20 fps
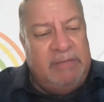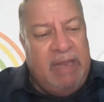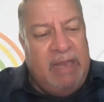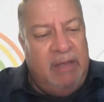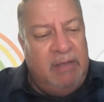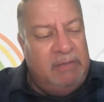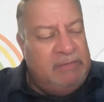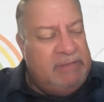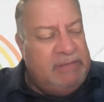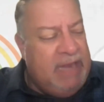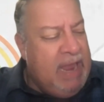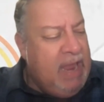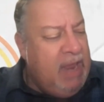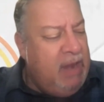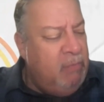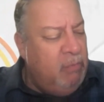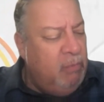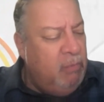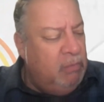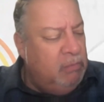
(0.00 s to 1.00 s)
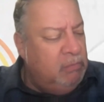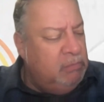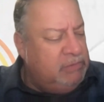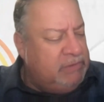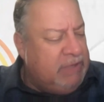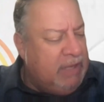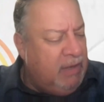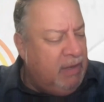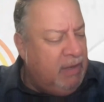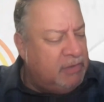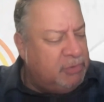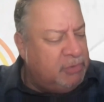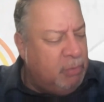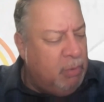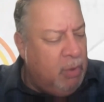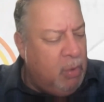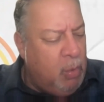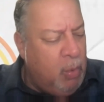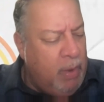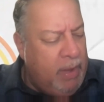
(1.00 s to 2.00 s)
Dan, tell us
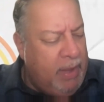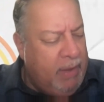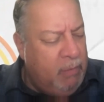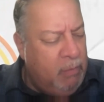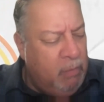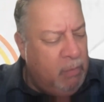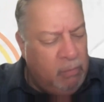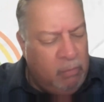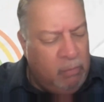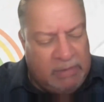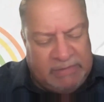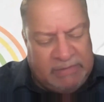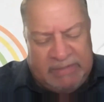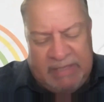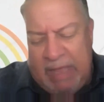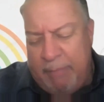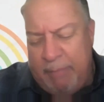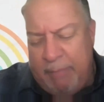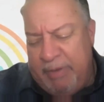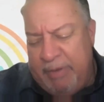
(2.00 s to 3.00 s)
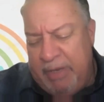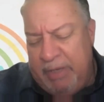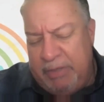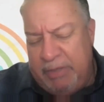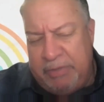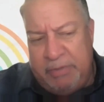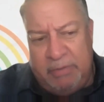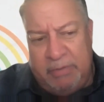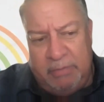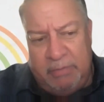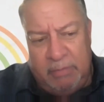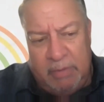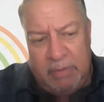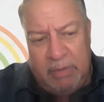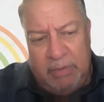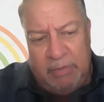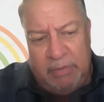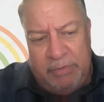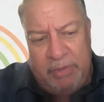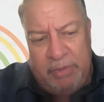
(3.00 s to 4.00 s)
real quick what's happening to
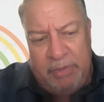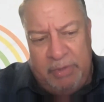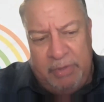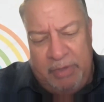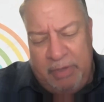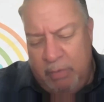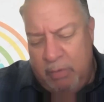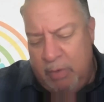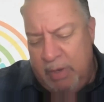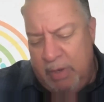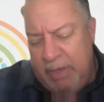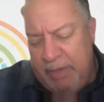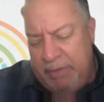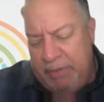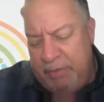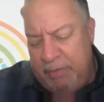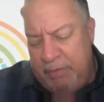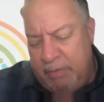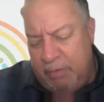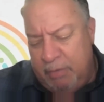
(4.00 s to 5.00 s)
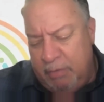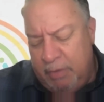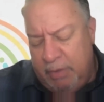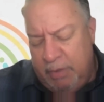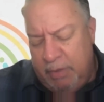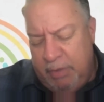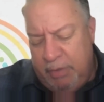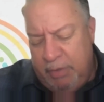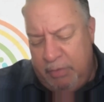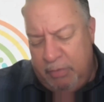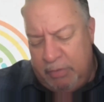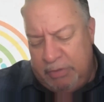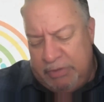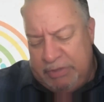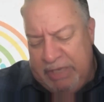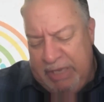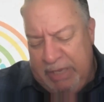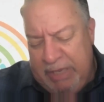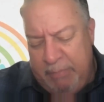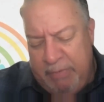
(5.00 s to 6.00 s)
you and your
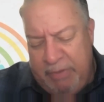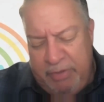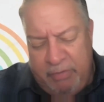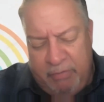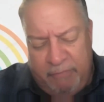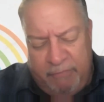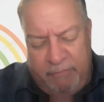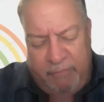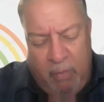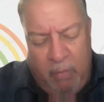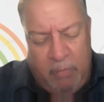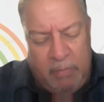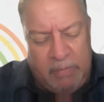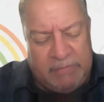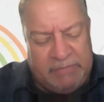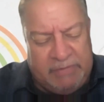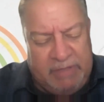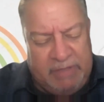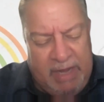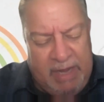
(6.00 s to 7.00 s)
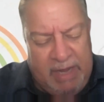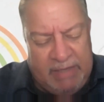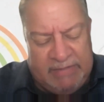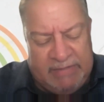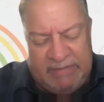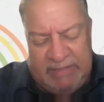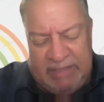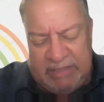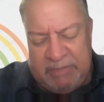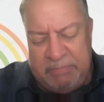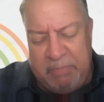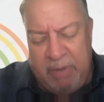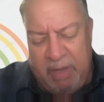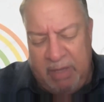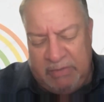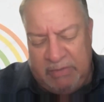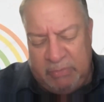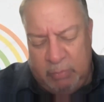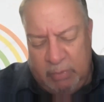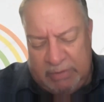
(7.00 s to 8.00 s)
team and your focus the next 6
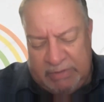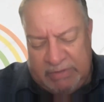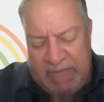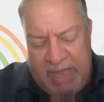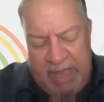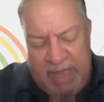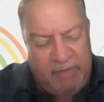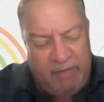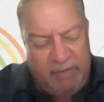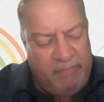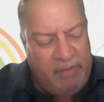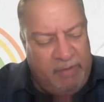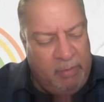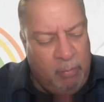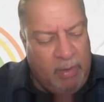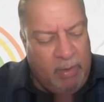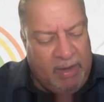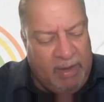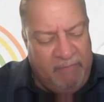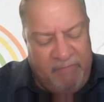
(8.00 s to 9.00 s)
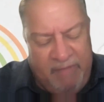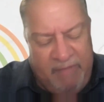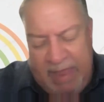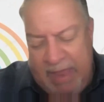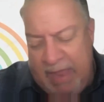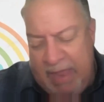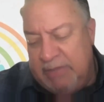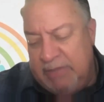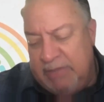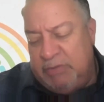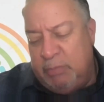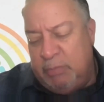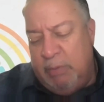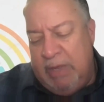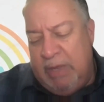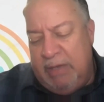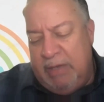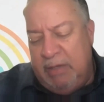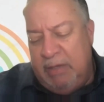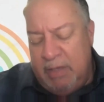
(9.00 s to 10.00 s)
months. What's ahead of you? What events?
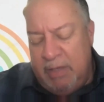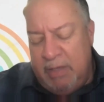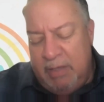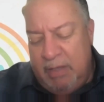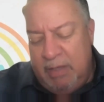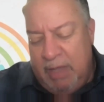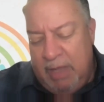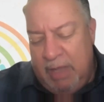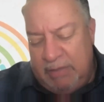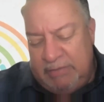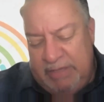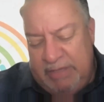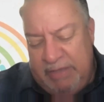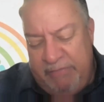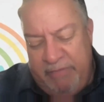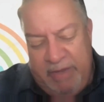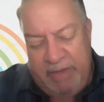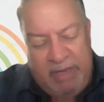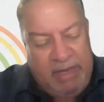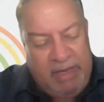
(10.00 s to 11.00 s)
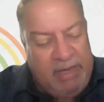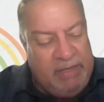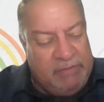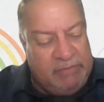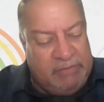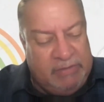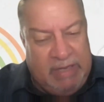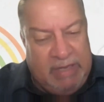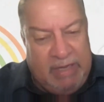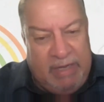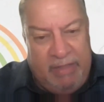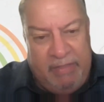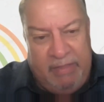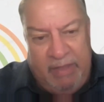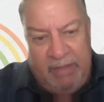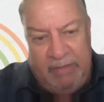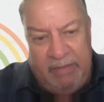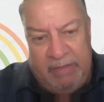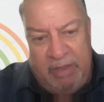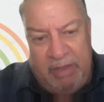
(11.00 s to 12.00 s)
What activities?
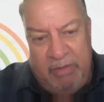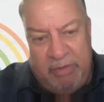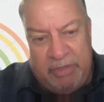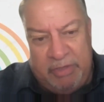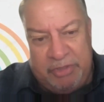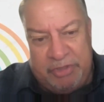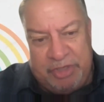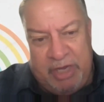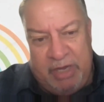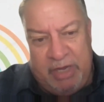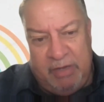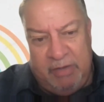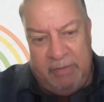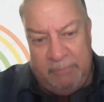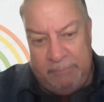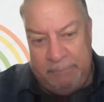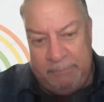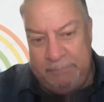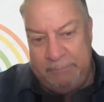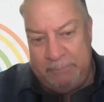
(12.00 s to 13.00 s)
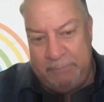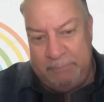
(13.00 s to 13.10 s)
Anything that you can share?